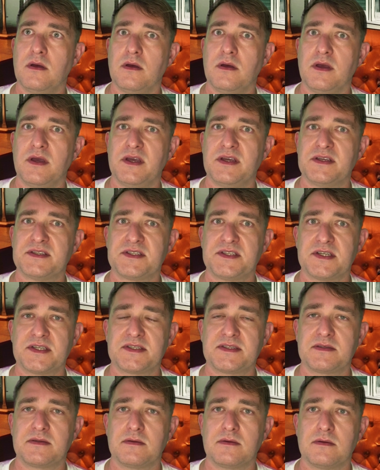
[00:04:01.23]
is
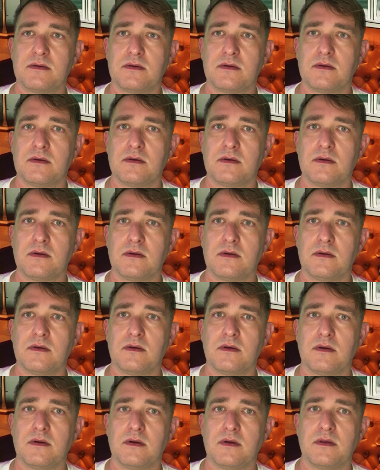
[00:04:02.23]
just
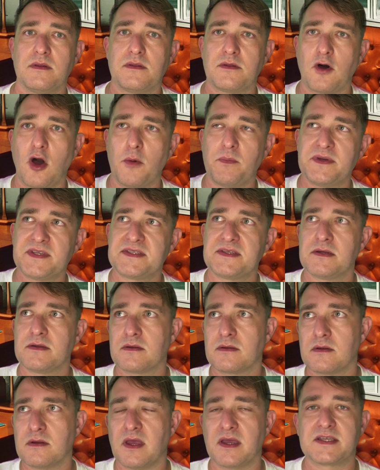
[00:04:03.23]
the opposite
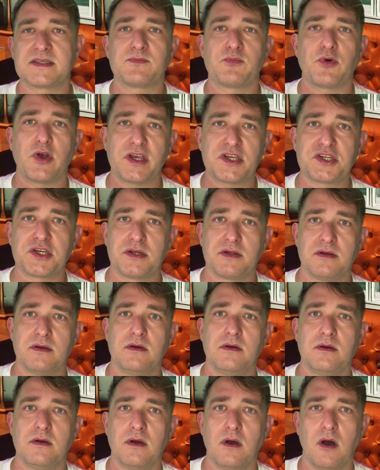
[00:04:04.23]
expression
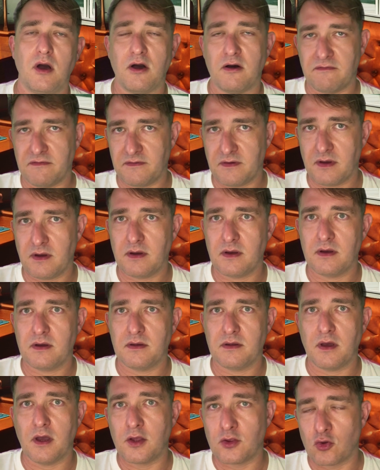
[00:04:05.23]
of
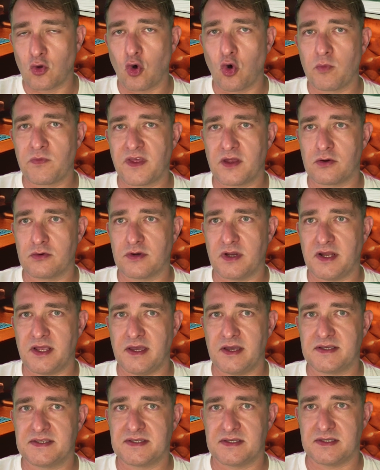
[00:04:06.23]
a norm that already
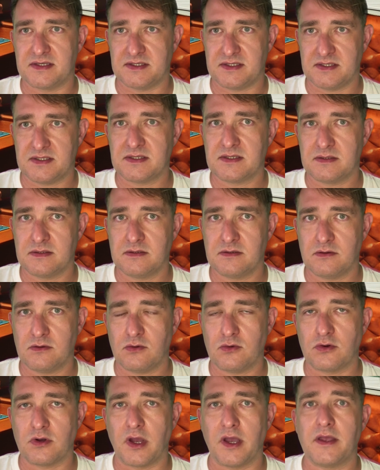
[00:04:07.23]
exists,
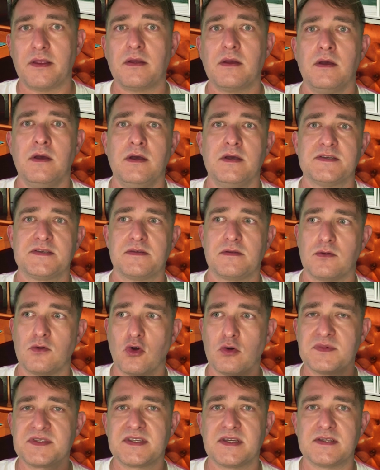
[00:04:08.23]
right? So the norm
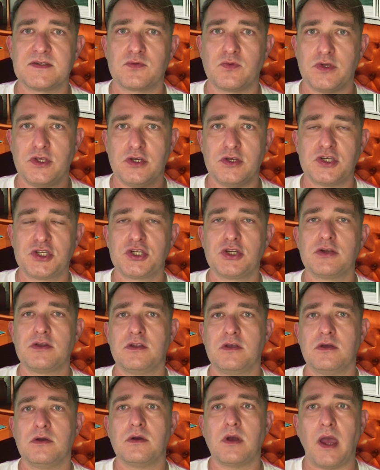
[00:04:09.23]
says you should
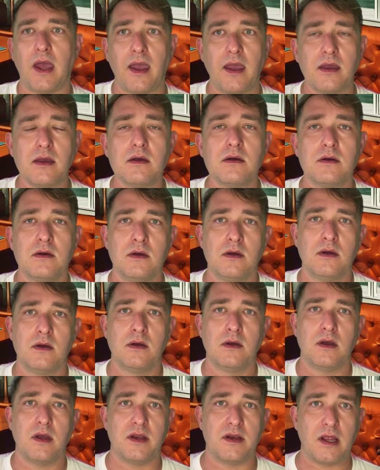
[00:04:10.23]
do A,
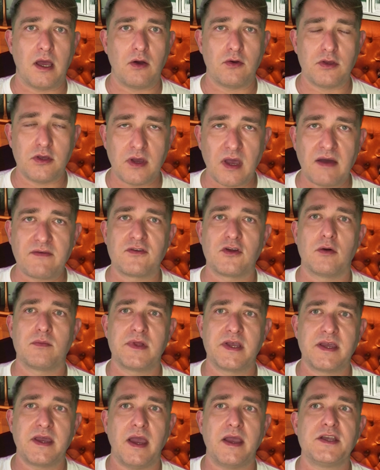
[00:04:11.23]
and now you have an
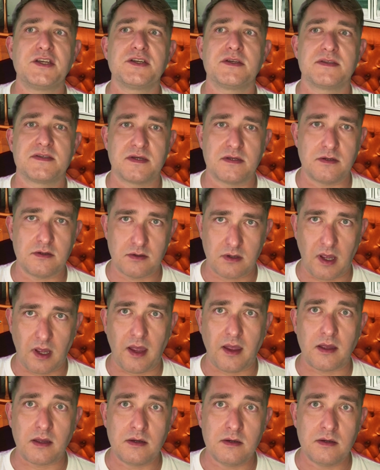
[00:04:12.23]
obligation to do A.